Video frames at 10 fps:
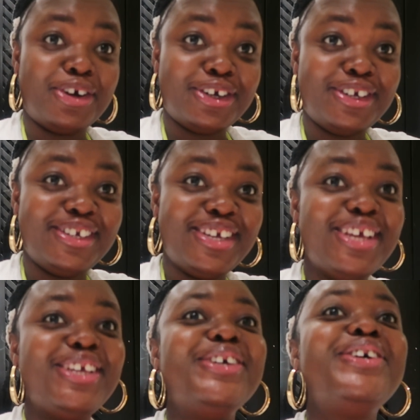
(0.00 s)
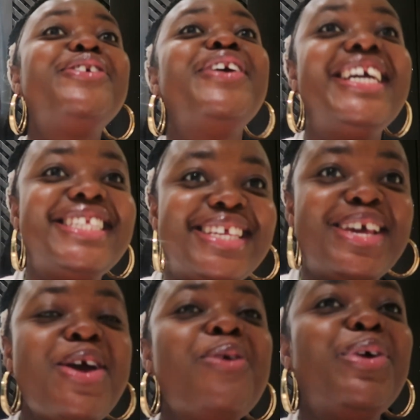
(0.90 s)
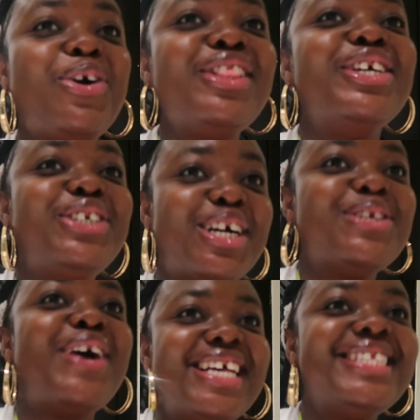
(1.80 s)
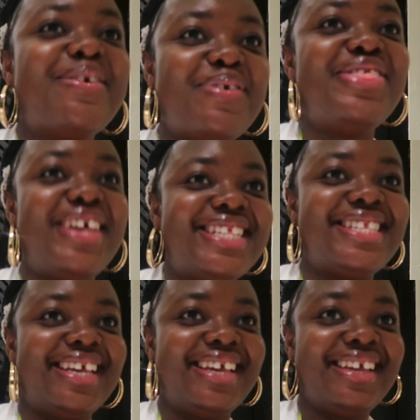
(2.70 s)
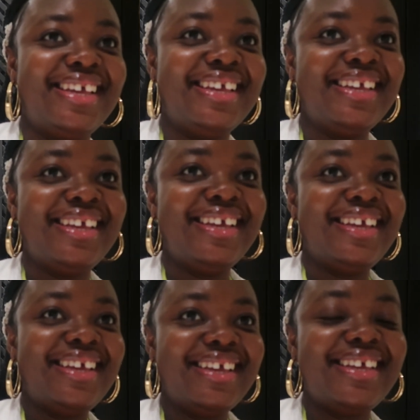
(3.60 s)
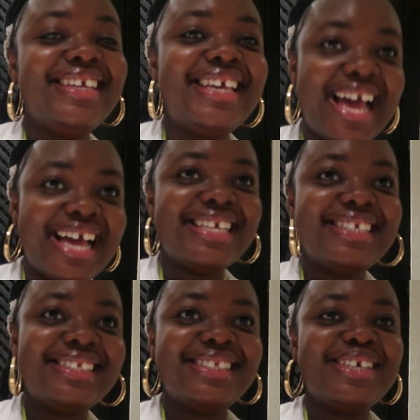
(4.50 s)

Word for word: Girl, you're crazy. We got the shuttle at 7.30. Really? Yes.